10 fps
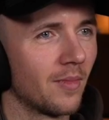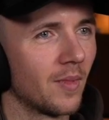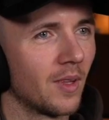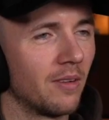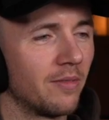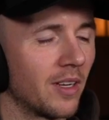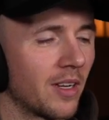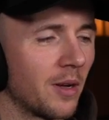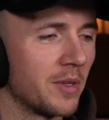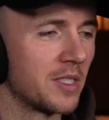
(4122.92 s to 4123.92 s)
I feel like
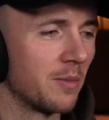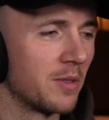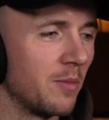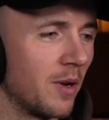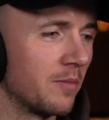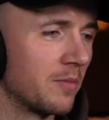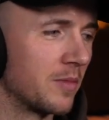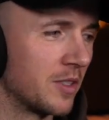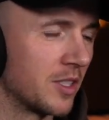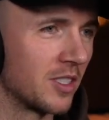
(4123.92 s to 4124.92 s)
I'd be tempted, man,
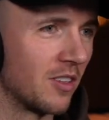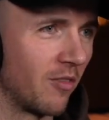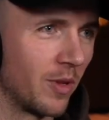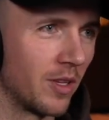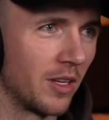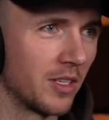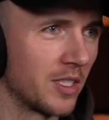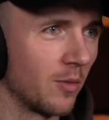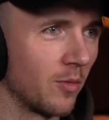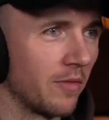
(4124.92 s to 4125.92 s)
just because I've been like the
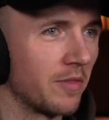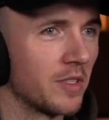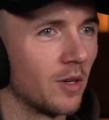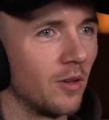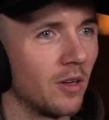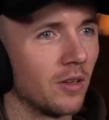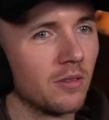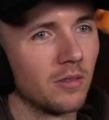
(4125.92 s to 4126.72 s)
same weight for so long.